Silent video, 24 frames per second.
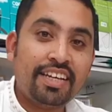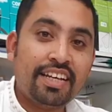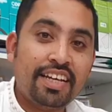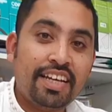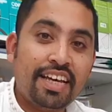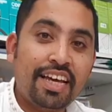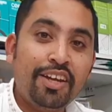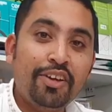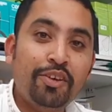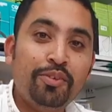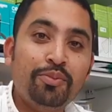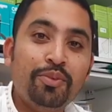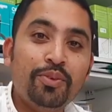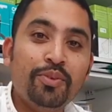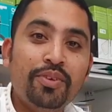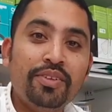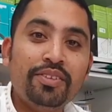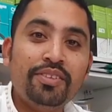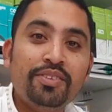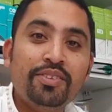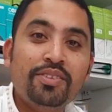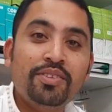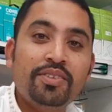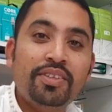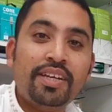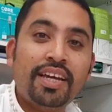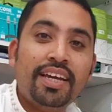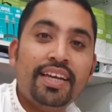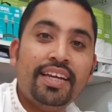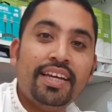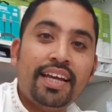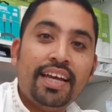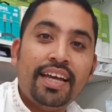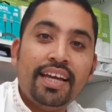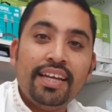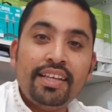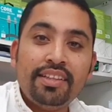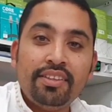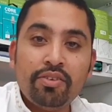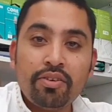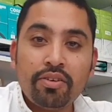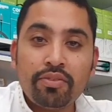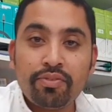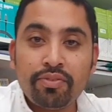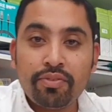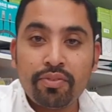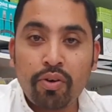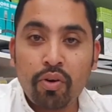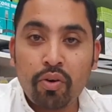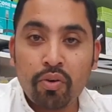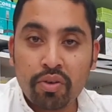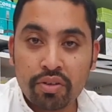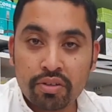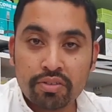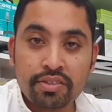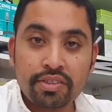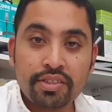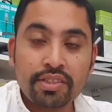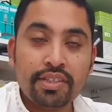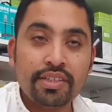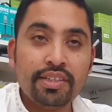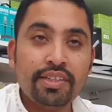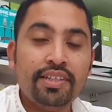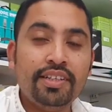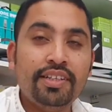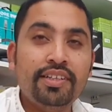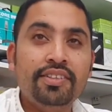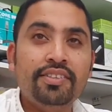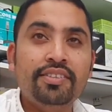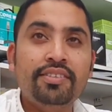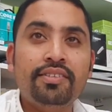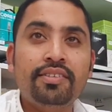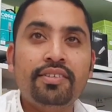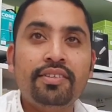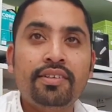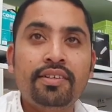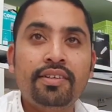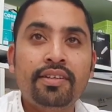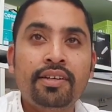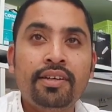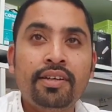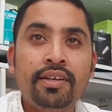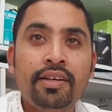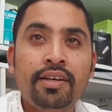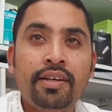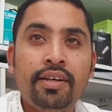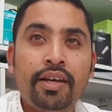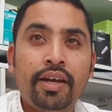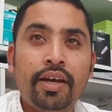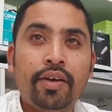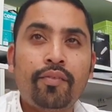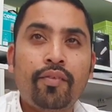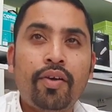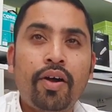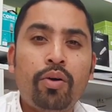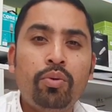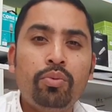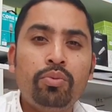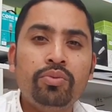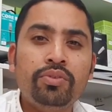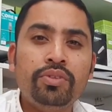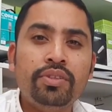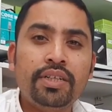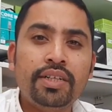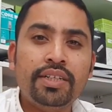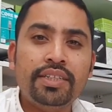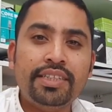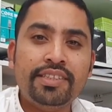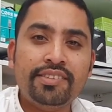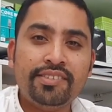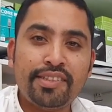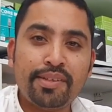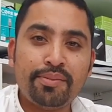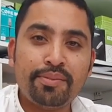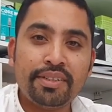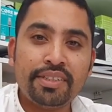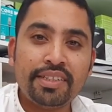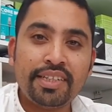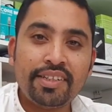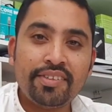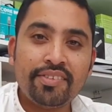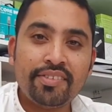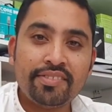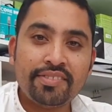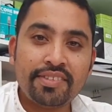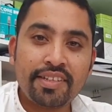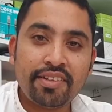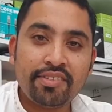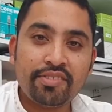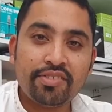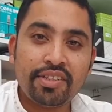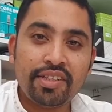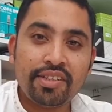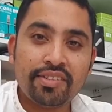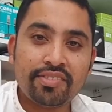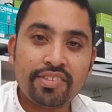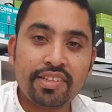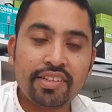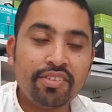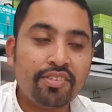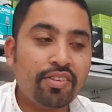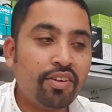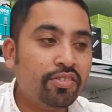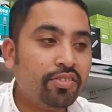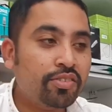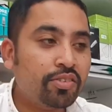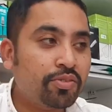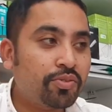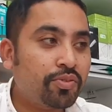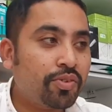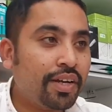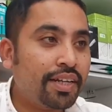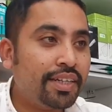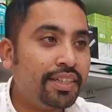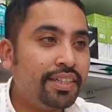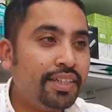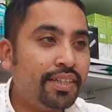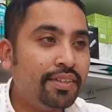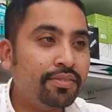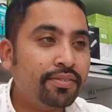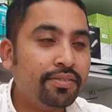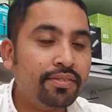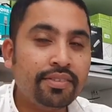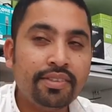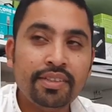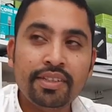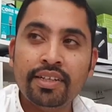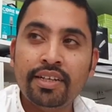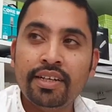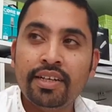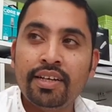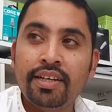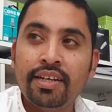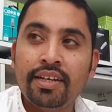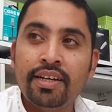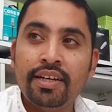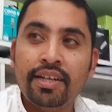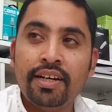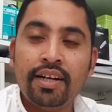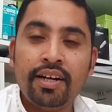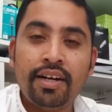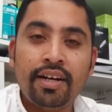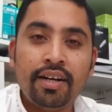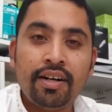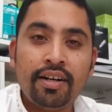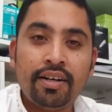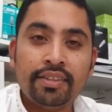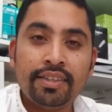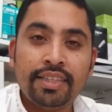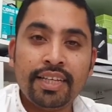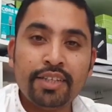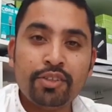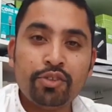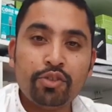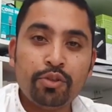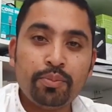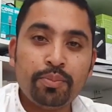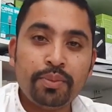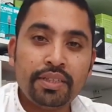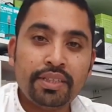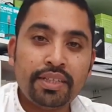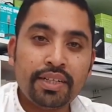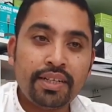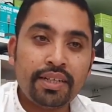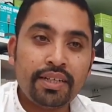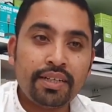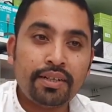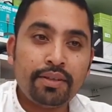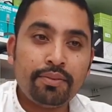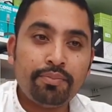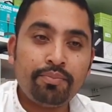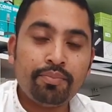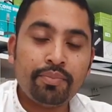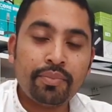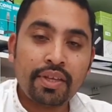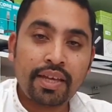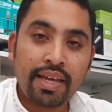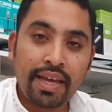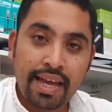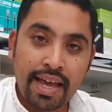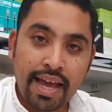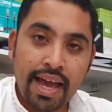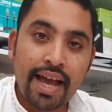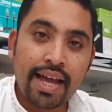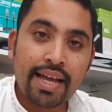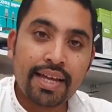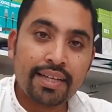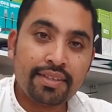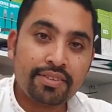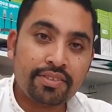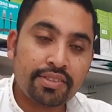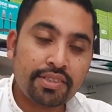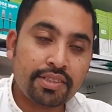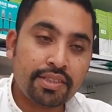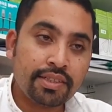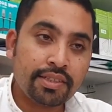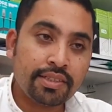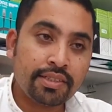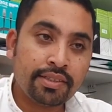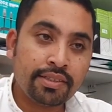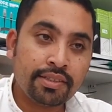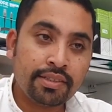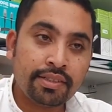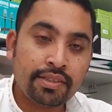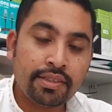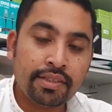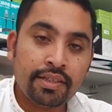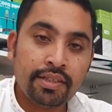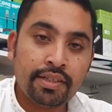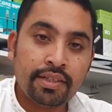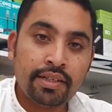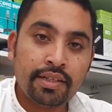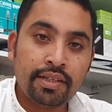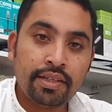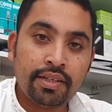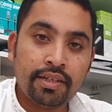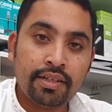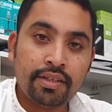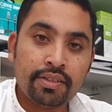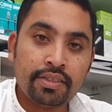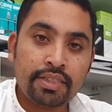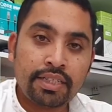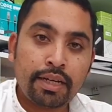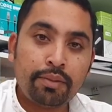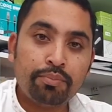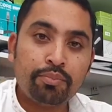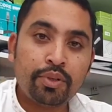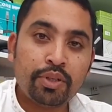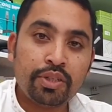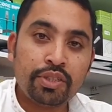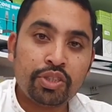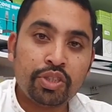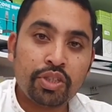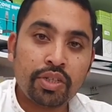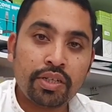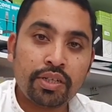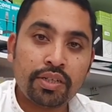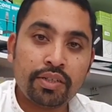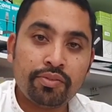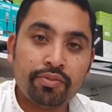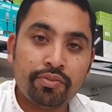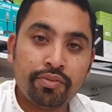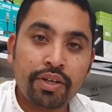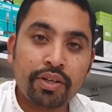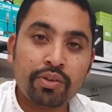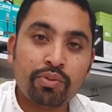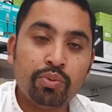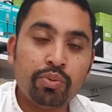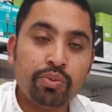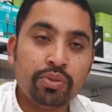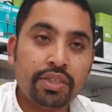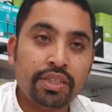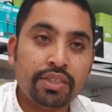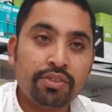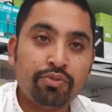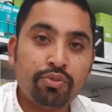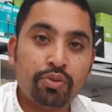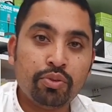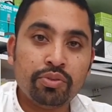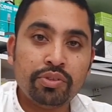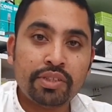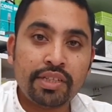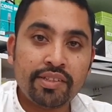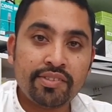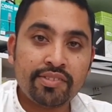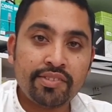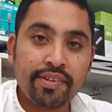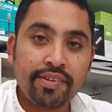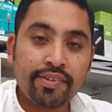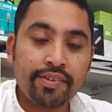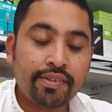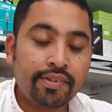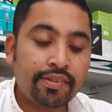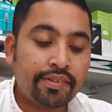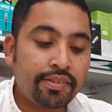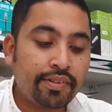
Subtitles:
Hello everyone, today 8th of August is around 37 degrees Celsius in London right now. That would be the highest temperature recorded for this year.